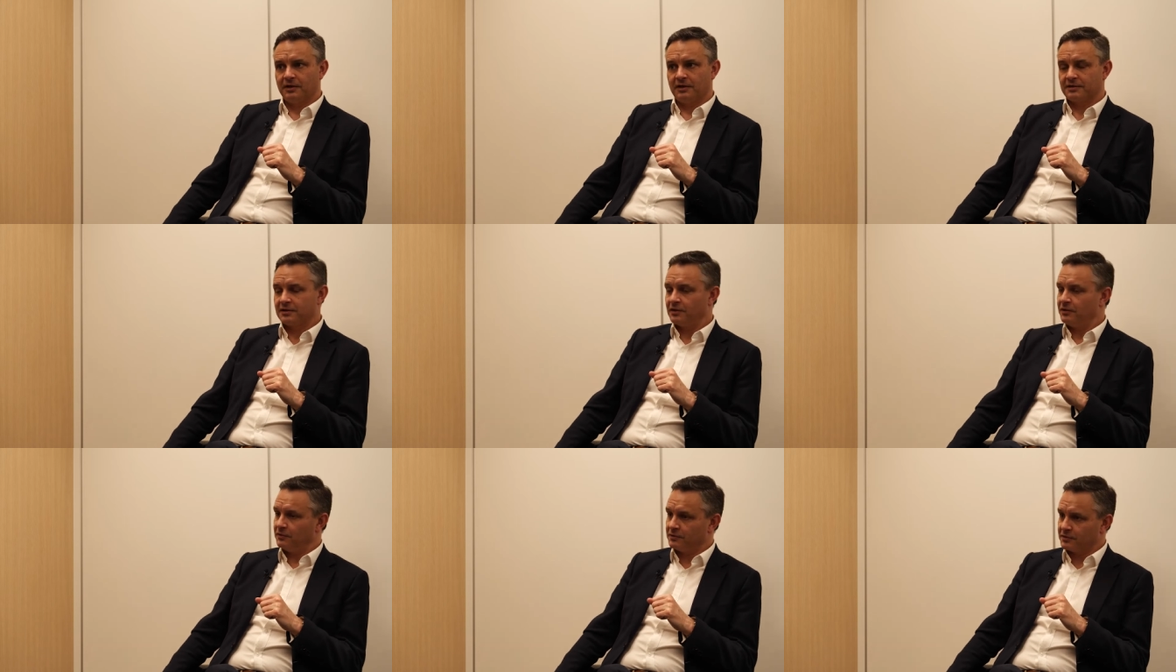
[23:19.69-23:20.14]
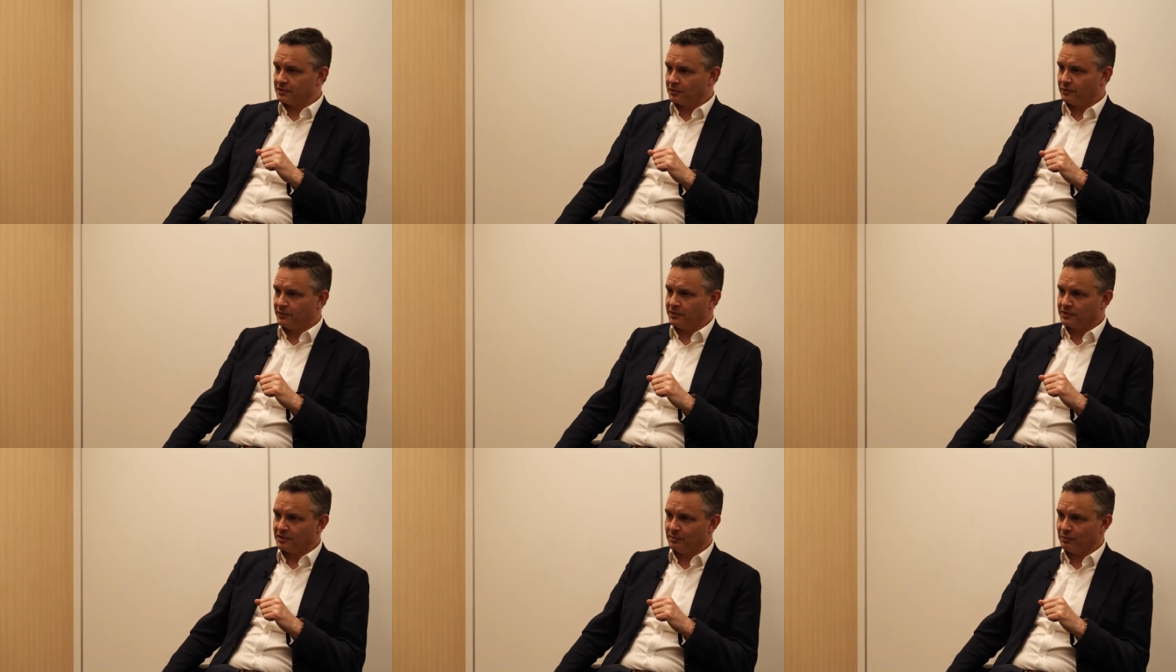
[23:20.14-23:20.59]
is that you
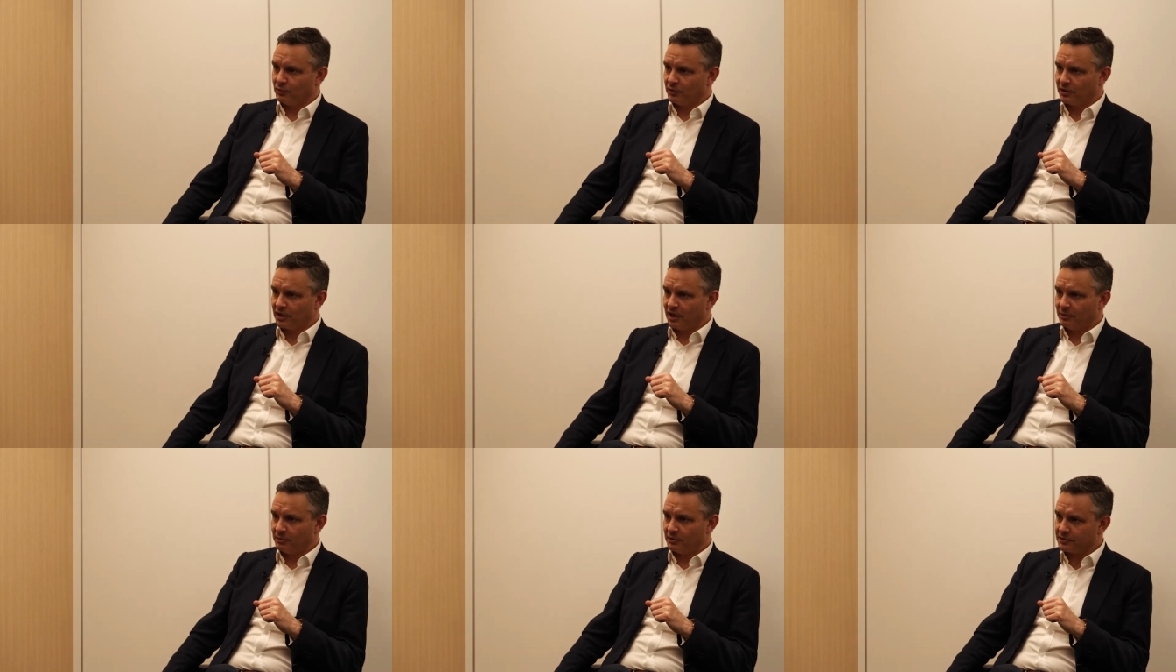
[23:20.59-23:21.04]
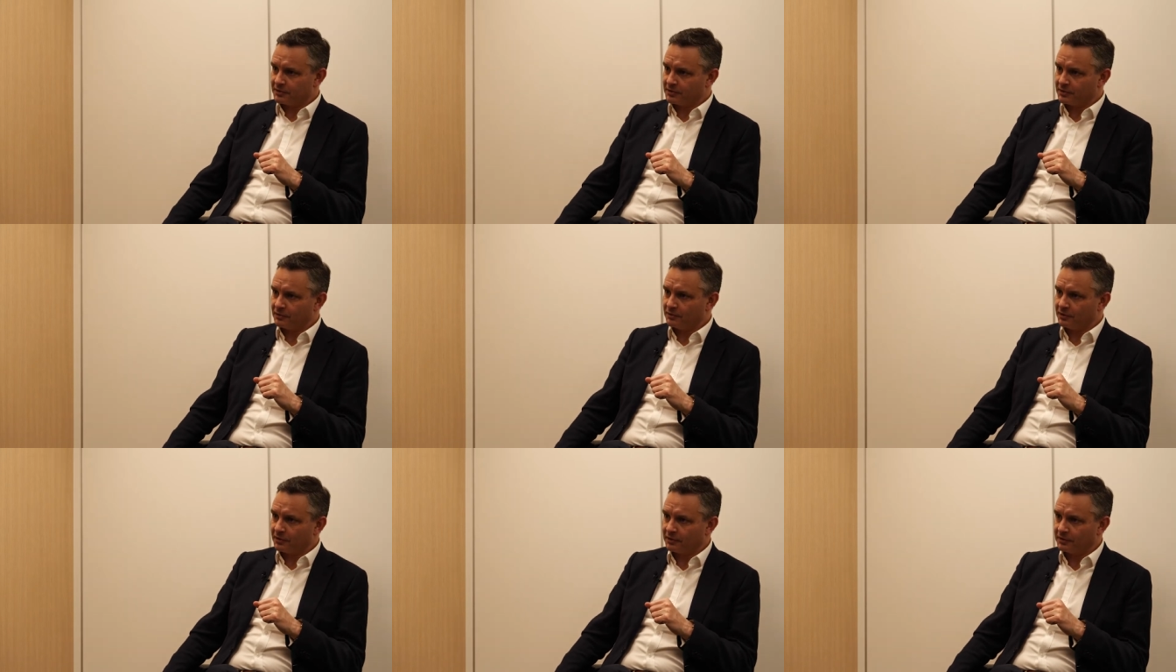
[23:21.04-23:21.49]
sequester more carbon
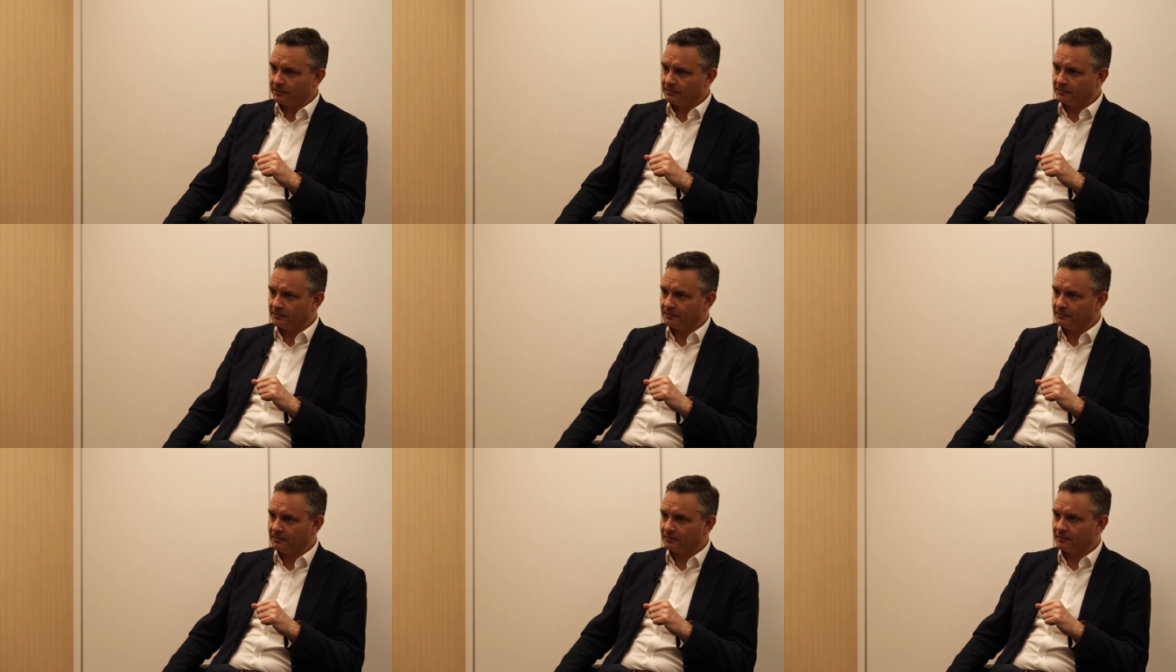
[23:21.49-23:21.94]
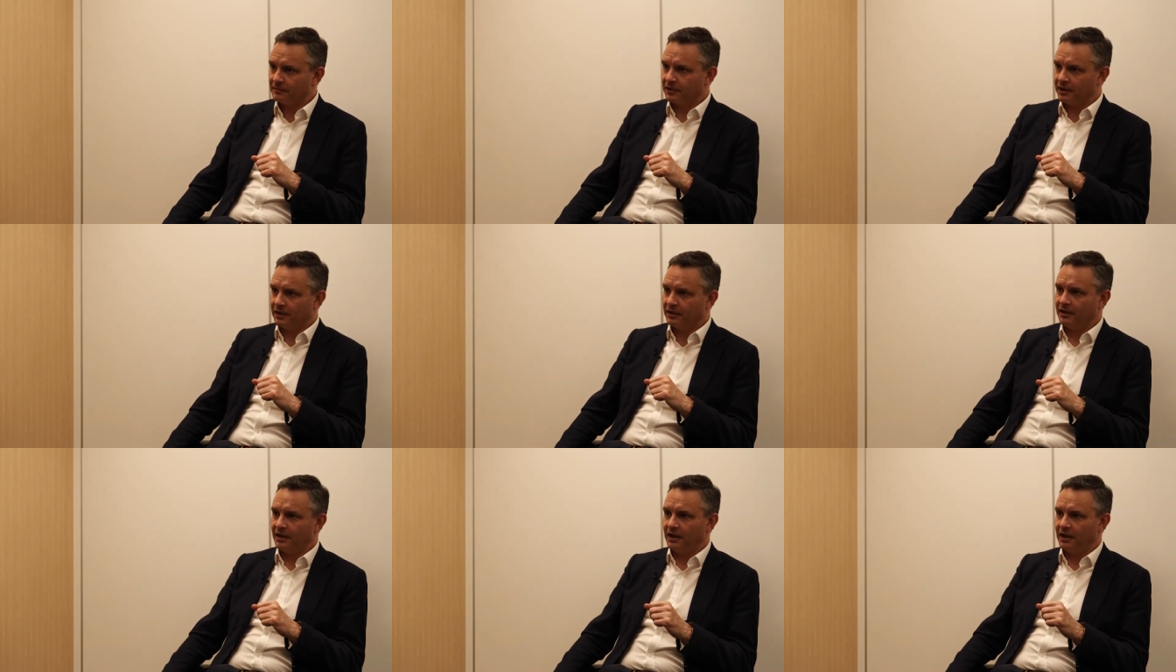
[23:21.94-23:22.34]
sooner, right?